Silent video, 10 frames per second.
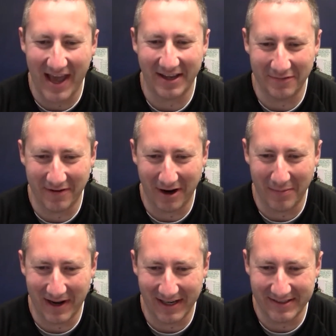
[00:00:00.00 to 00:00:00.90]
Thank you very
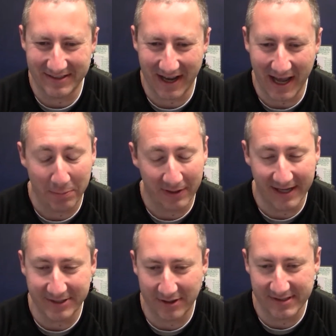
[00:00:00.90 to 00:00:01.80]
much. Hey,
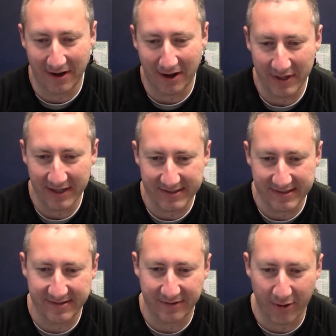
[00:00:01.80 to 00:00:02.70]
pleasure as
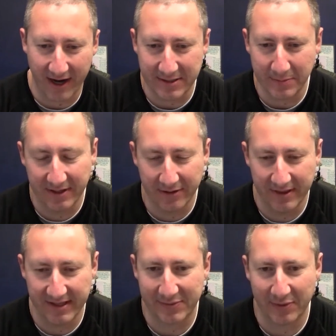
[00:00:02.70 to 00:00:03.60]
always. Great to be doing
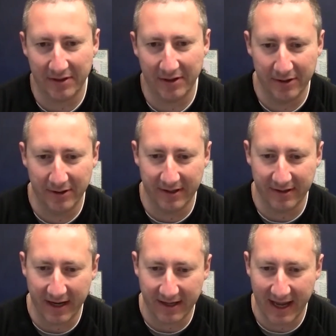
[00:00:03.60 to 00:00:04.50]
this with you,
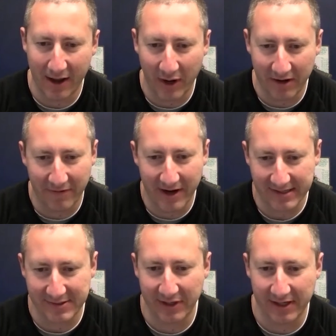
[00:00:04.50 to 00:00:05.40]
and can't wait for
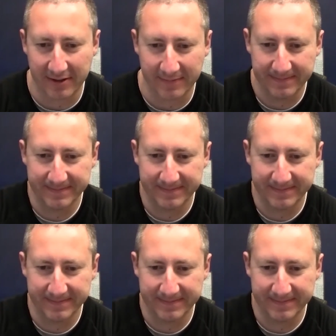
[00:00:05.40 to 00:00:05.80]
next week.